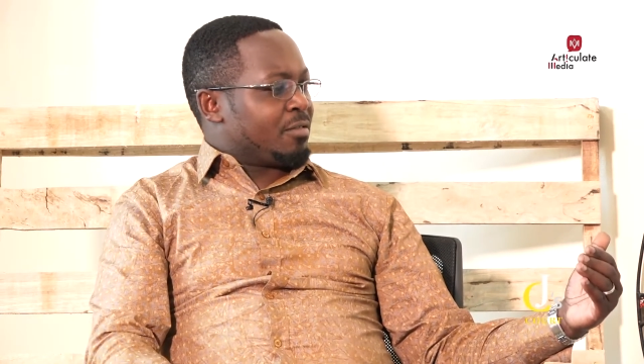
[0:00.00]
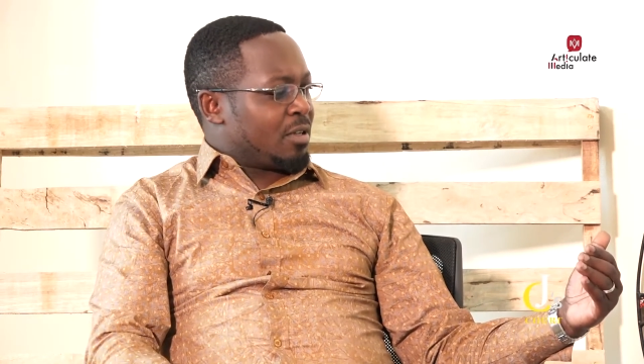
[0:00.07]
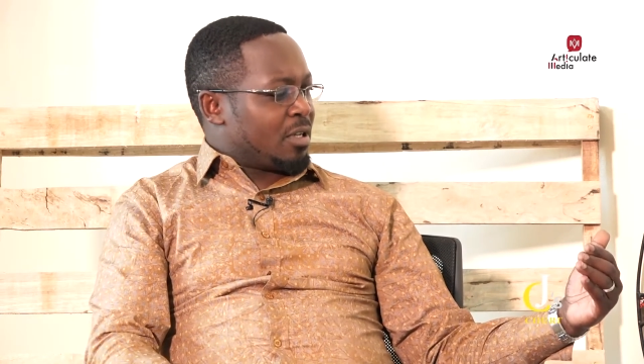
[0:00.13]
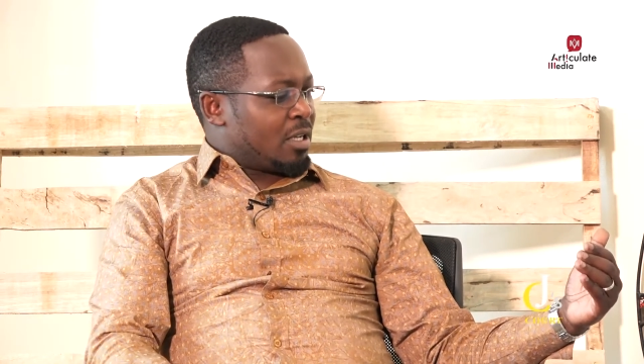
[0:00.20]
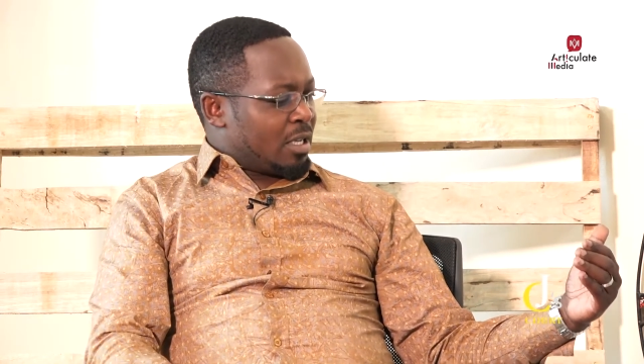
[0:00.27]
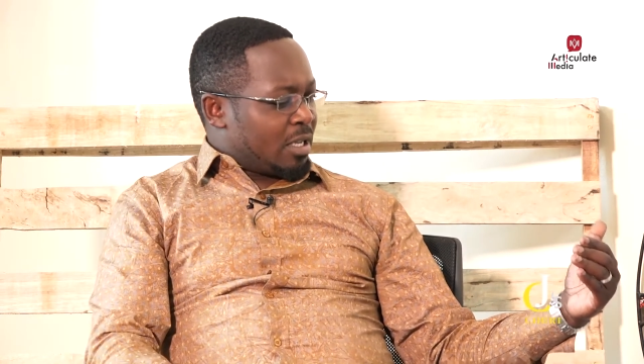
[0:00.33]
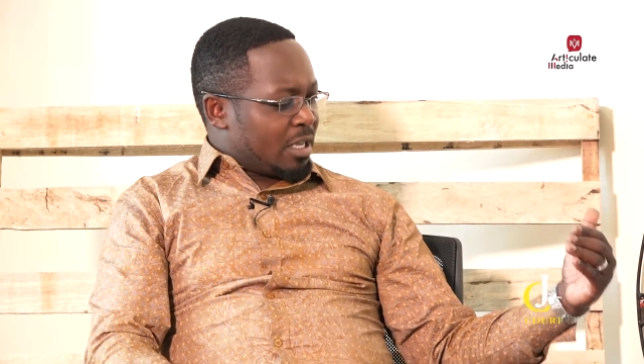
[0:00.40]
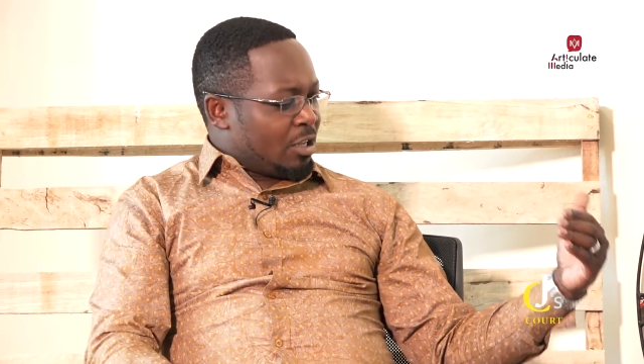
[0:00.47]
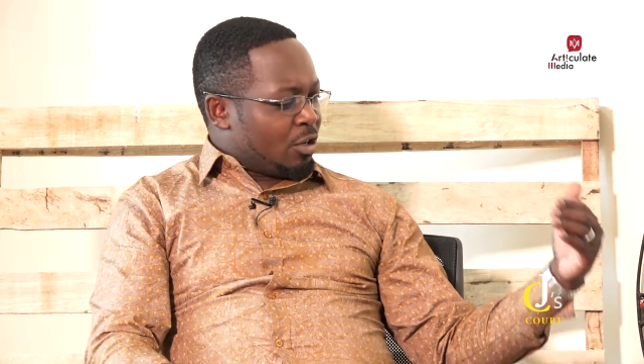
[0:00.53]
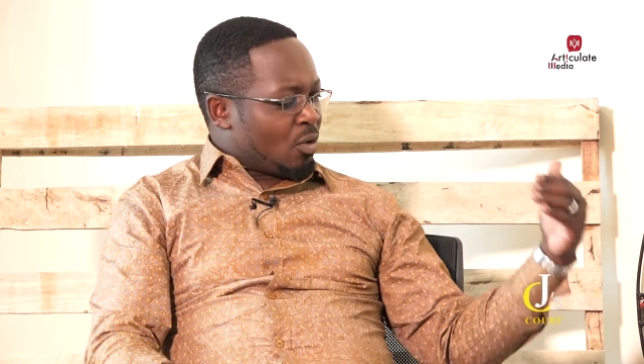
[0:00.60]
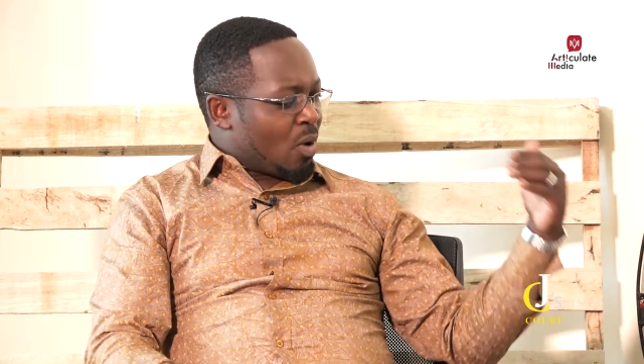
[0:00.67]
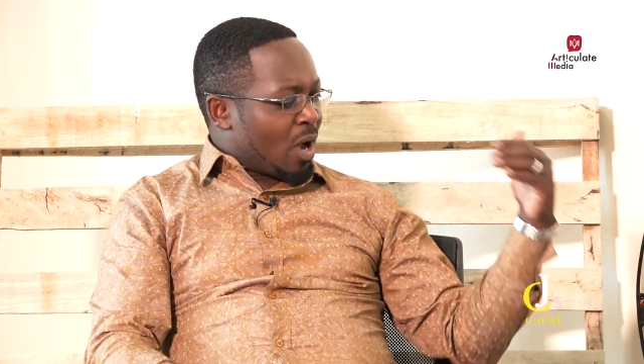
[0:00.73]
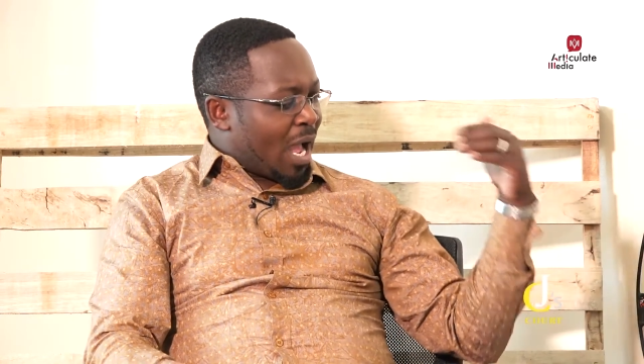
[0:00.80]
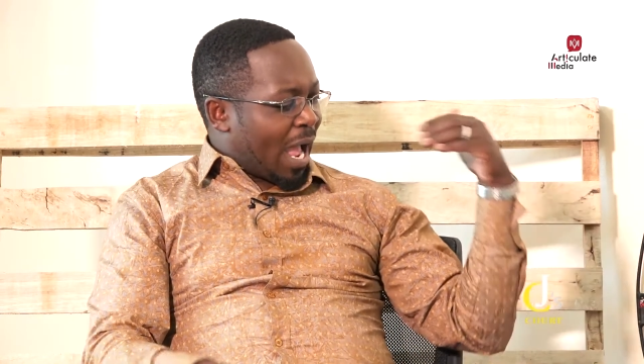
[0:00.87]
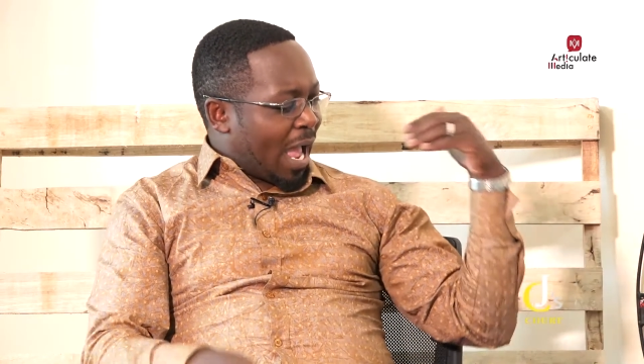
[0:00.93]

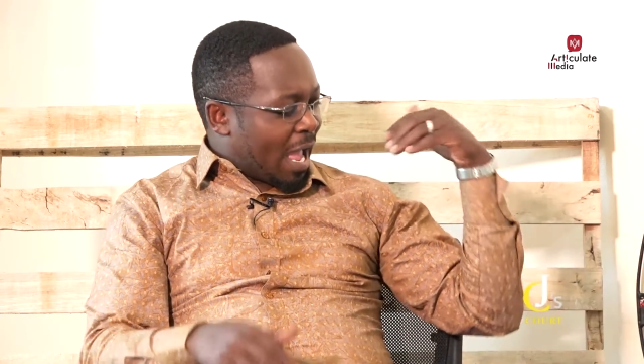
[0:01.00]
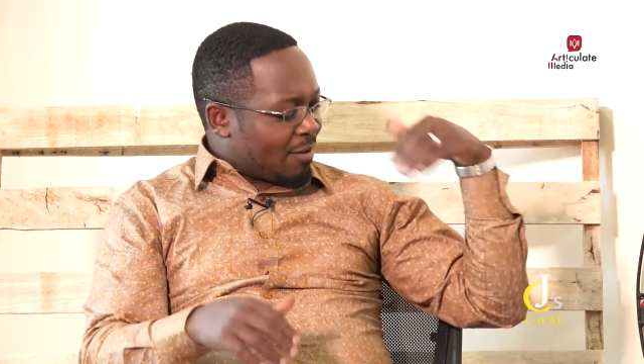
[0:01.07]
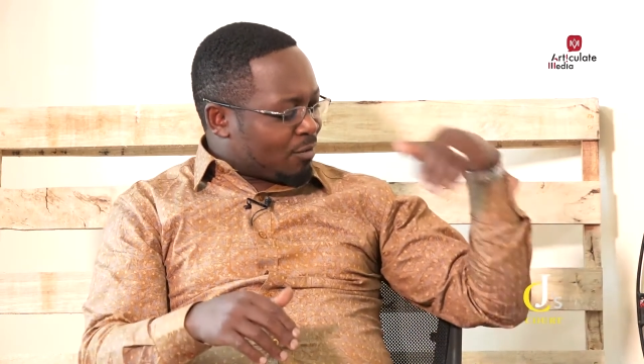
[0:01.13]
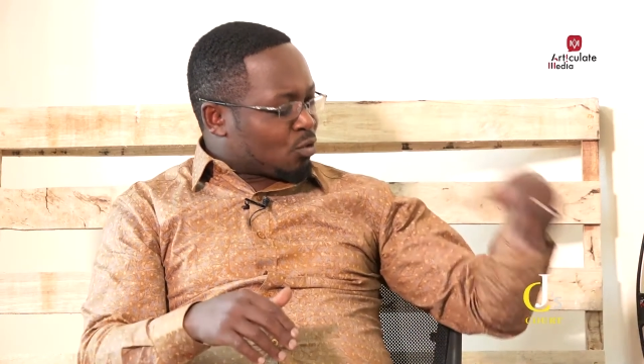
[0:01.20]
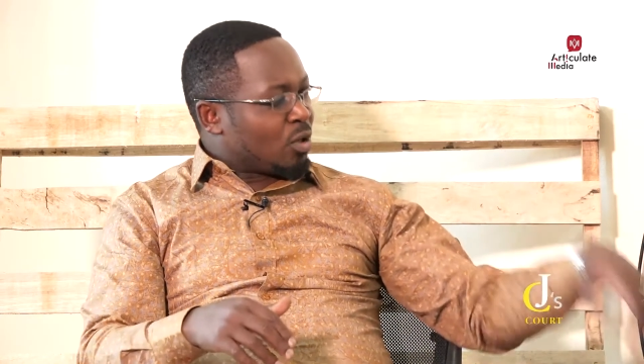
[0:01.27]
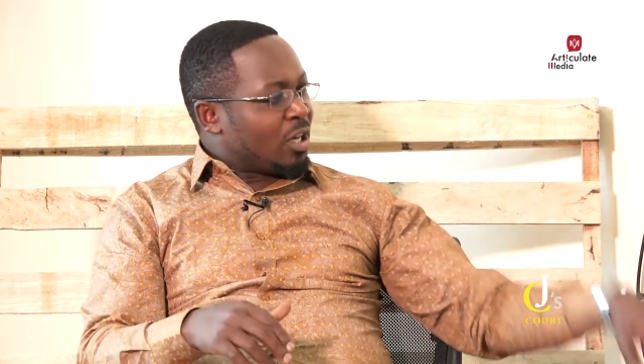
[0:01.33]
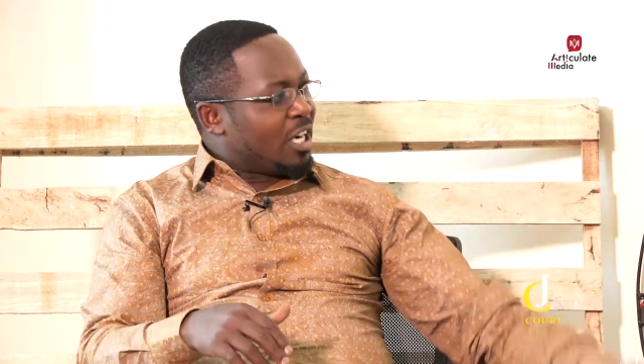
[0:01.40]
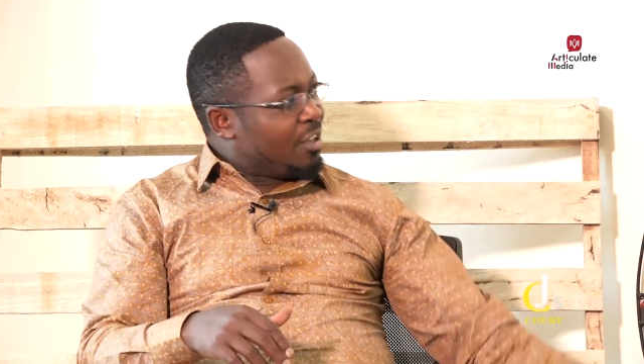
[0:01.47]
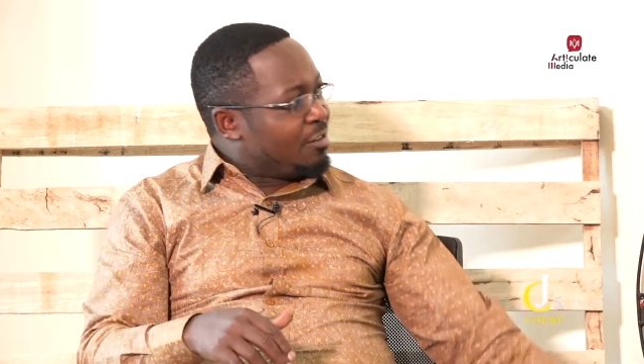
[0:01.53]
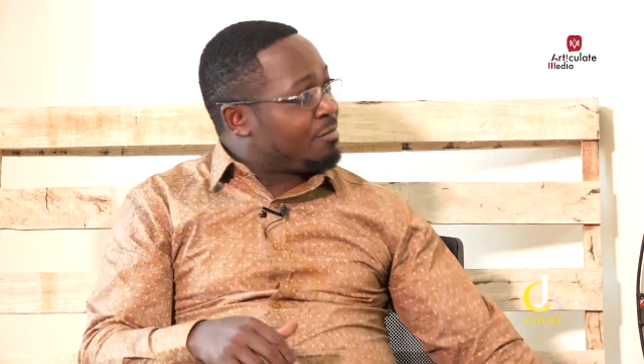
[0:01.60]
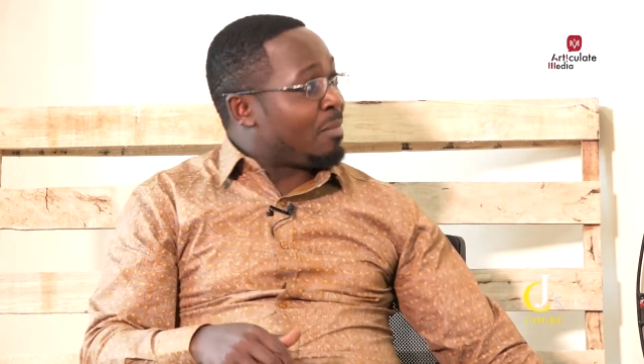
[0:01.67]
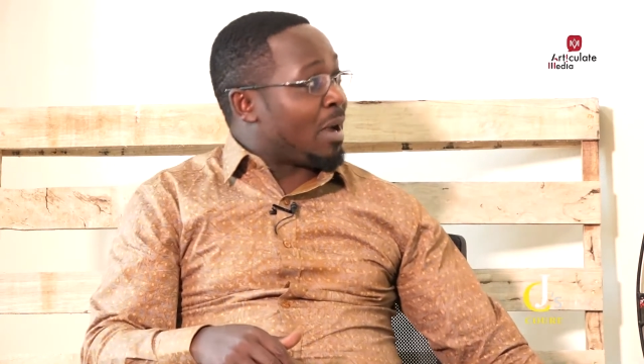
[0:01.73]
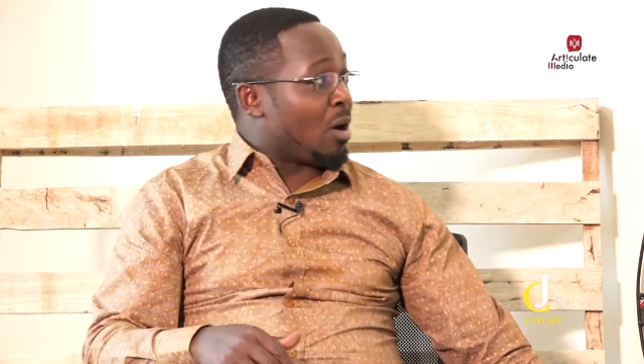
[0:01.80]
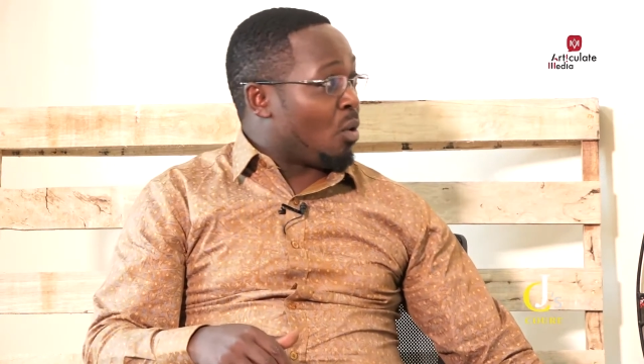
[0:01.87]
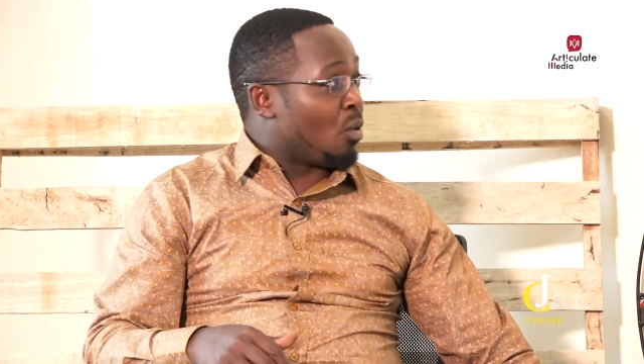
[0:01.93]
I have to live
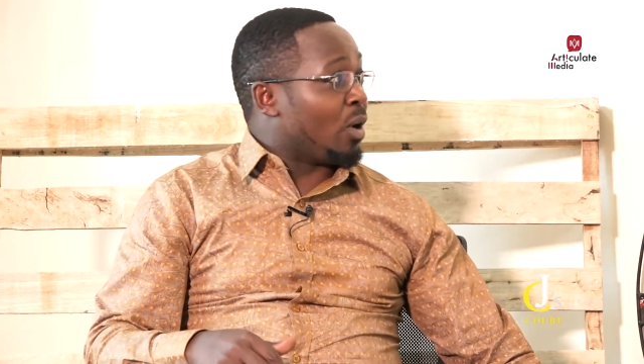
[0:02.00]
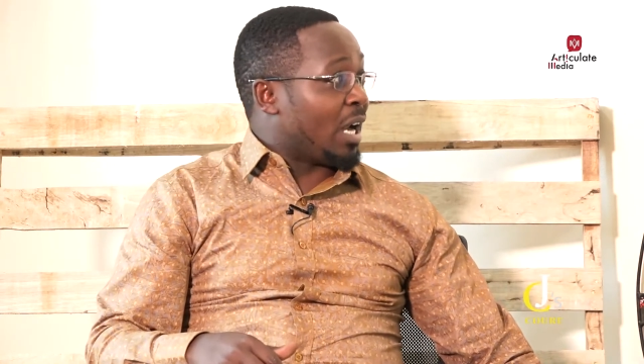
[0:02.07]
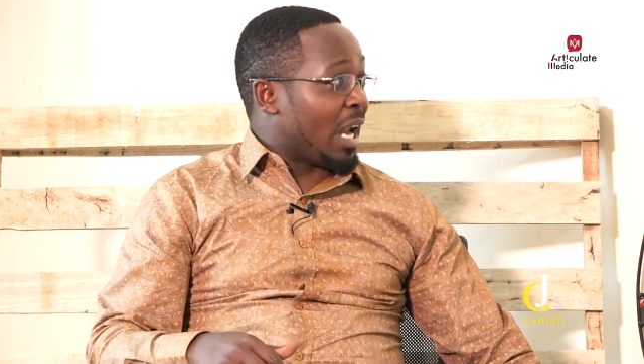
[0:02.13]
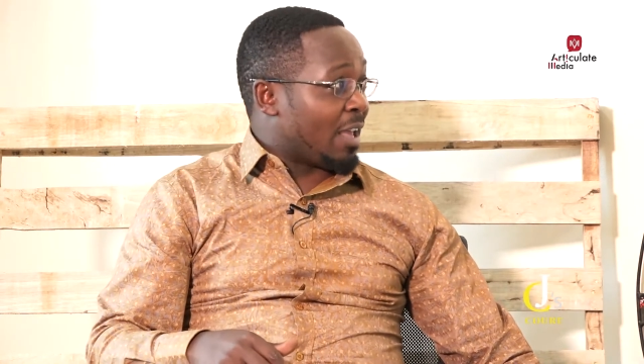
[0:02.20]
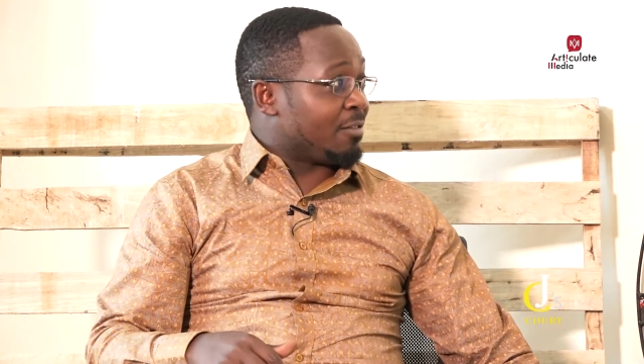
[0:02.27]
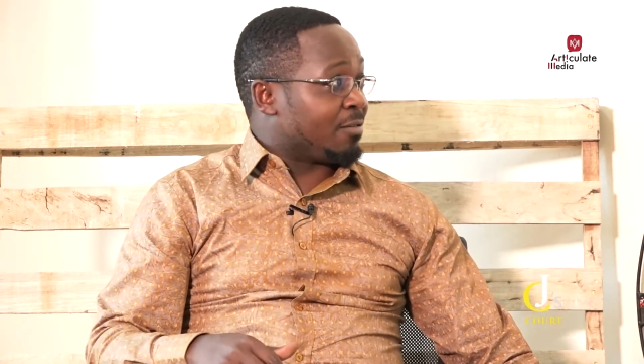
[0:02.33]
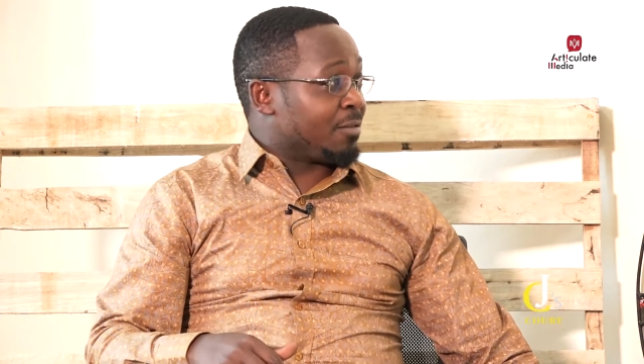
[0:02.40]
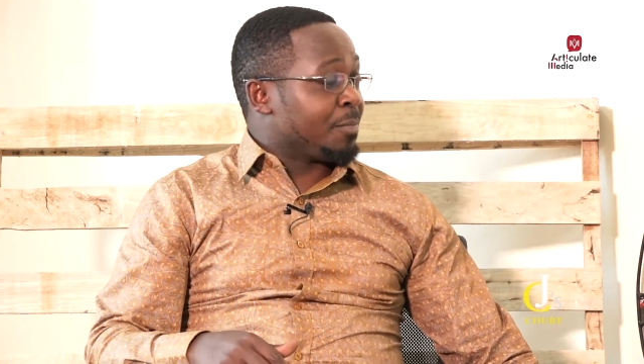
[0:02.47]
my own life.